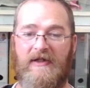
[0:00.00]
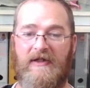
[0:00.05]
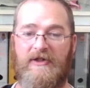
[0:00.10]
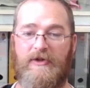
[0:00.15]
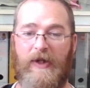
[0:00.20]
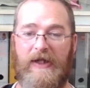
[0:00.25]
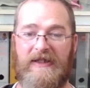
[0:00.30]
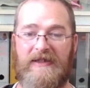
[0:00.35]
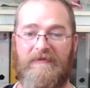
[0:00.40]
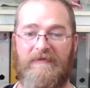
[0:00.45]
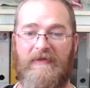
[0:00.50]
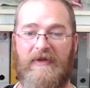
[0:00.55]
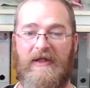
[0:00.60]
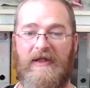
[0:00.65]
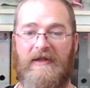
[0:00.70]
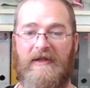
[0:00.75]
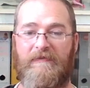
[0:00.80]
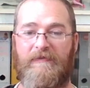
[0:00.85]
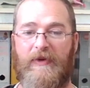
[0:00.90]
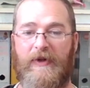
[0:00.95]
20
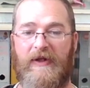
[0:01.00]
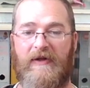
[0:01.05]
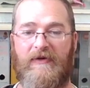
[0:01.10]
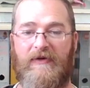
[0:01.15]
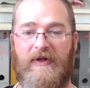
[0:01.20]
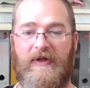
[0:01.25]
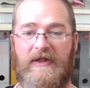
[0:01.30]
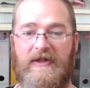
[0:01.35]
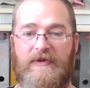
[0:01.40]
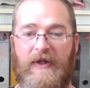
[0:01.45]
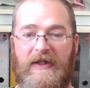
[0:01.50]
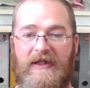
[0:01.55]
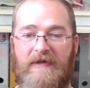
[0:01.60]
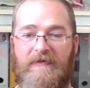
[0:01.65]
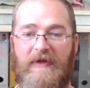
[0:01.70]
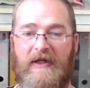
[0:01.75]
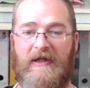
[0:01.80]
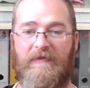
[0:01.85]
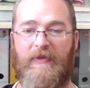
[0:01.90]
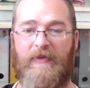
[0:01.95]
million point 3, 20
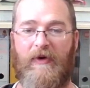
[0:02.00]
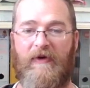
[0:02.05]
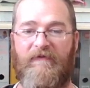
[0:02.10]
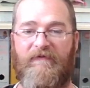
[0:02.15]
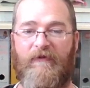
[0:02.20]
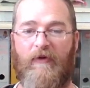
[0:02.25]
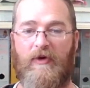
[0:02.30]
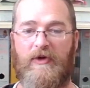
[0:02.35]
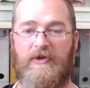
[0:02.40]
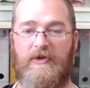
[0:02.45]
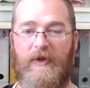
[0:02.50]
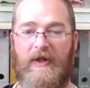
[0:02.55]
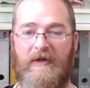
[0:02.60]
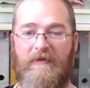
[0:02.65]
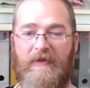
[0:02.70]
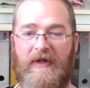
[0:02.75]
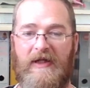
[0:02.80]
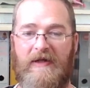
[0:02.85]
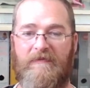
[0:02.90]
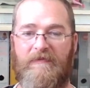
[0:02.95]
million point 4, 20
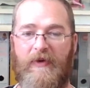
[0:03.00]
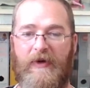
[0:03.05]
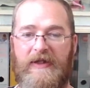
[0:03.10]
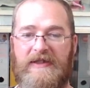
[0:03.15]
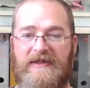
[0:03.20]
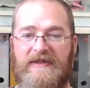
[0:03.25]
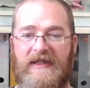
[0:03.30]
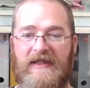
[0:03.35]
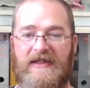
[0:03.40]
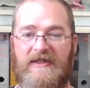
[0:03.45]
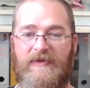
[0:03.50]
million point 6,